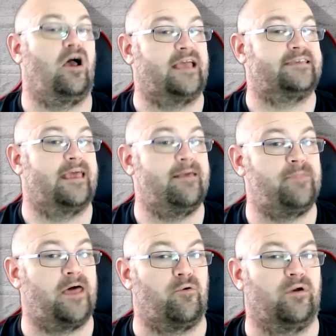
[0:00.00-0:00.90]
Against
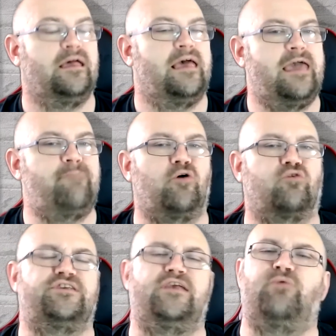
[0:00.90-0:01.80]
him, though,
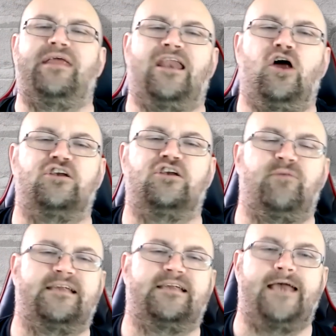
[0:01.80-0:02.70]
hypocrisy writ large, in
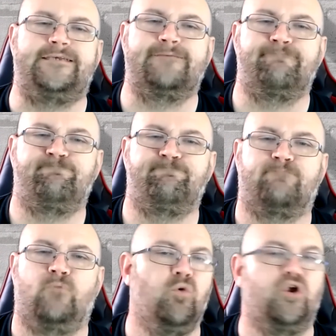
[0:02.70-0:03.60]
which case.
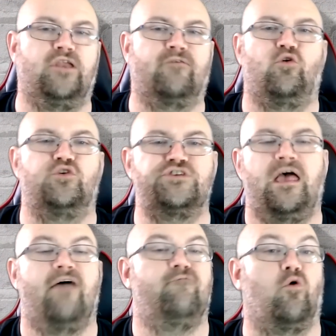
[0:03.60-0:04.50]
Wootton, of course,
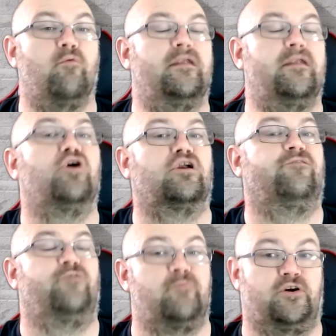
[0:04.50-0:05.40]
formerly worked
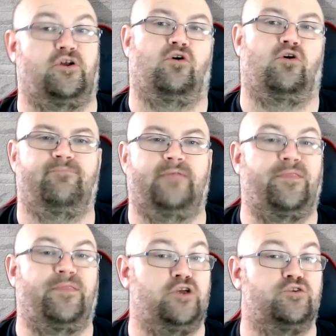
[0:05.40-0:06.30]
for Murdoch
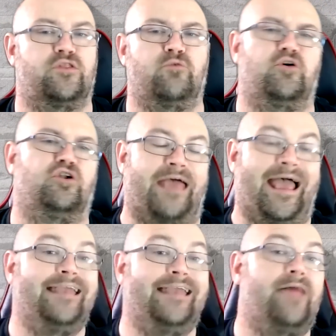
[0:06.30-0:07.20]
at the News of the World
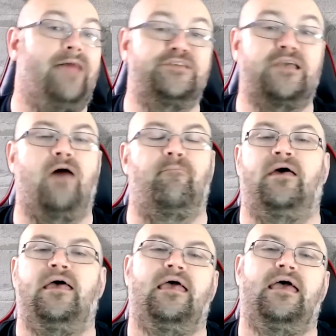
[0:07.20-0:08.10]
and at the Scum,
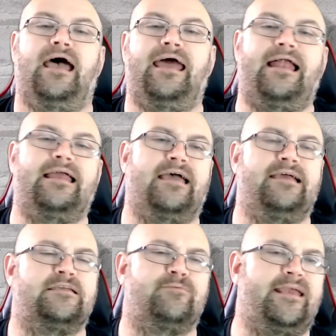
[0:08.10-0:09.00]
and
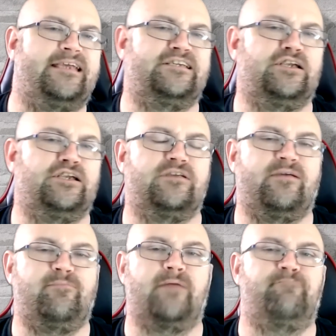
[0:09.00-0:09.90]
allegations made
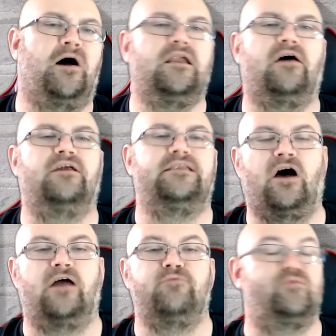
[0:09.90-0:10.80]
exclusively by Byline
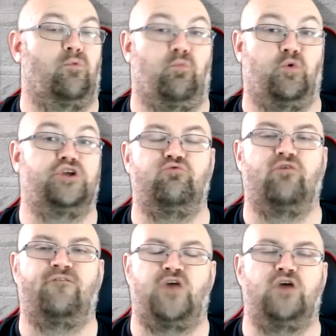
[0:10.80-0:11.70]
Times, which Wootton
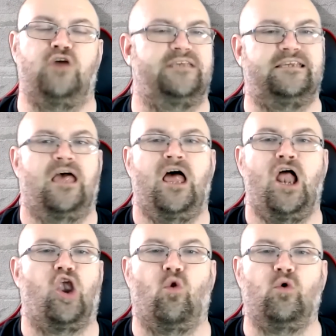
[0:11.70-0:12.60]
refutes. He's
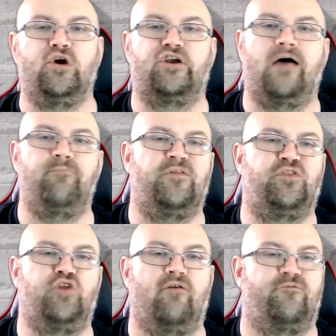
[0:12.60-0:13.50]
lawyered up
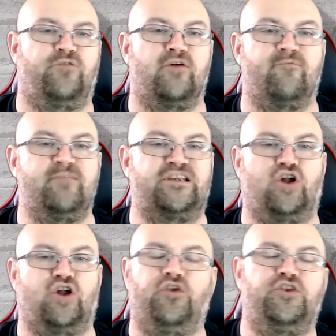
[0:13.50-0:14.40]
with top firm
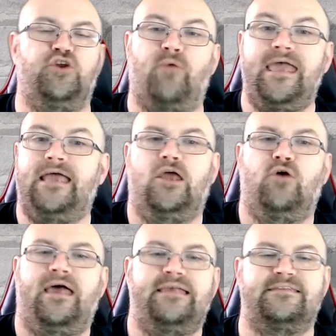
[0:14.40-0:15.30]
Mishcon de Rea,
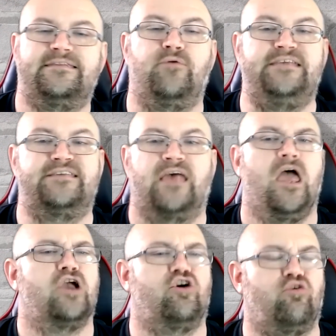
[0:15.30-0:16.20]
no less, though he's
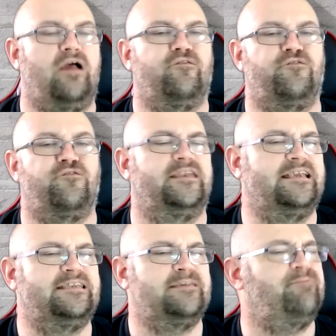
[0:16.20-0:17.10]

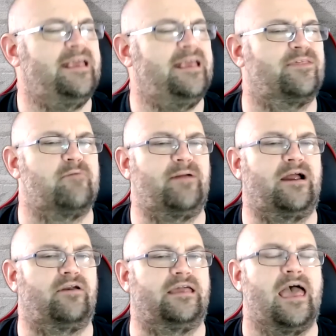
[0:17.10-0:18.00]
crowdfunding to pay them,
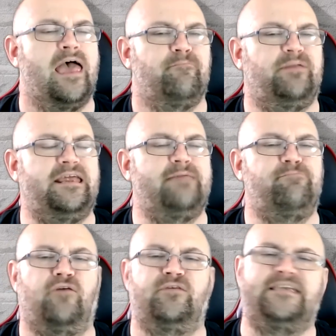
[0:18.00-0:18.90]
apparently,
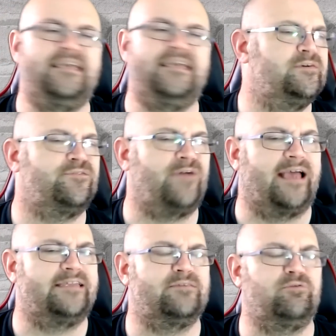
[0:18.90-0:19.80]
pleading poverty to his
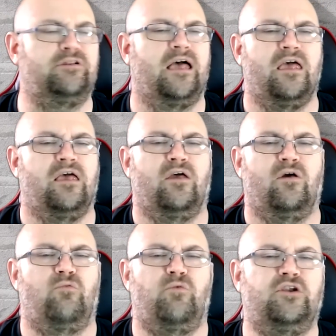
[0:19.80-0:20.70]
fans. Well,
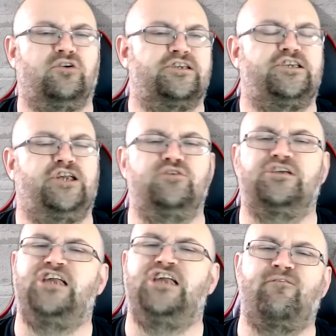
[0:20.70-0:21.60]
why not just choose
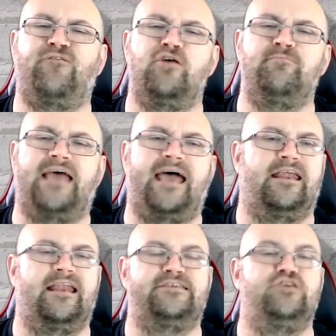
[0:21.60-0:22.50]
a cheaper firm,
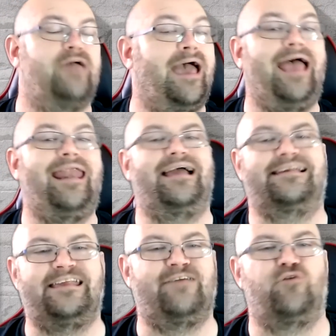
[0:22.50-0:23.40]
Dan, unless you can
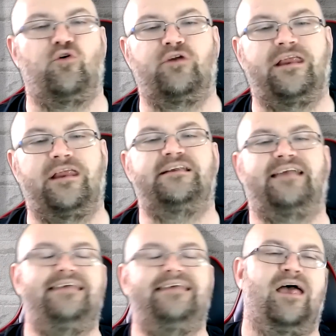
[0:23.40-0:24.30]
actually afford it, in which
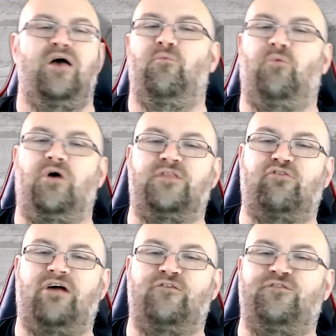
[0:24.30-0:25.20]
case, why the
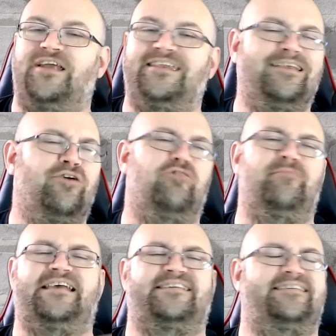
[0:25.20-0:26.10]
crowdfund? And call
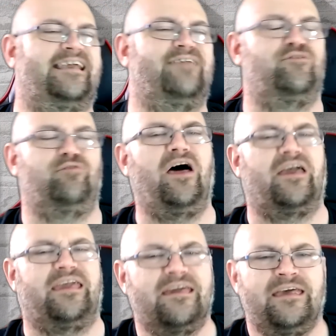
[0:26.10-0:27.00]
me a cynic if you
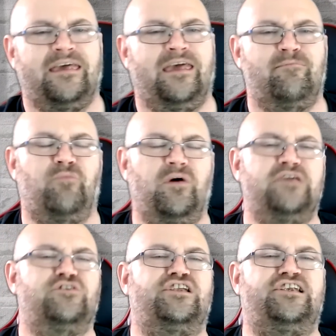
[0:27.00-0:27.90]
like. But why
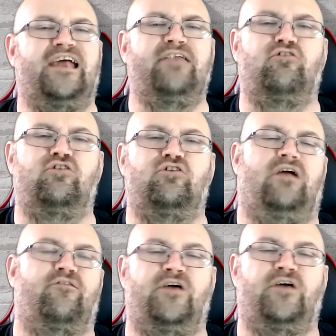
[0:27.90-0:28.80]
use a general
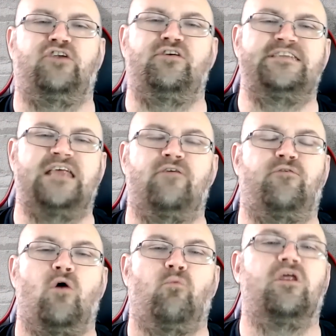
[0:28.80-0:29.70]
crowdfunder instead
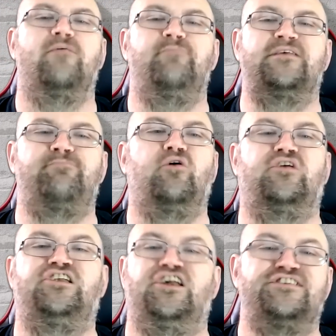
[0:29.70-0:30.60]
of one of the
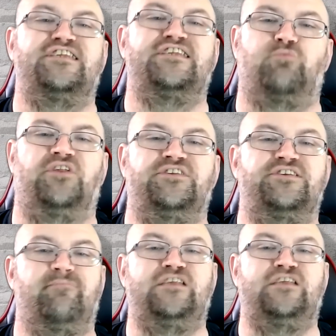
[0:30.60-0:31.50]
bespoke justice ones
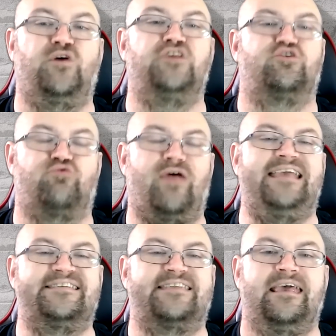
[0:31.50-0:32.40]
that means funds
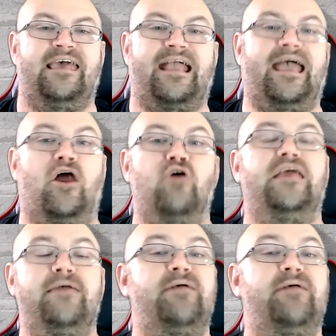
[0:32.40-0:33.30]
raised can
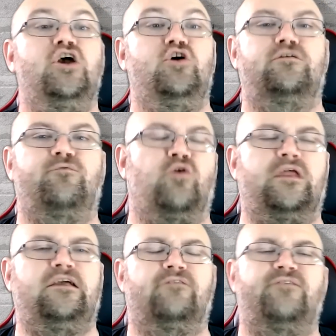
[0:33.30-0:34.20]
only be used for
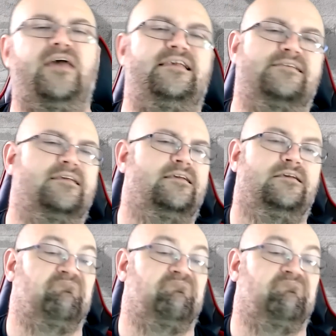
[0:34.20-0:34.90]
legal fees?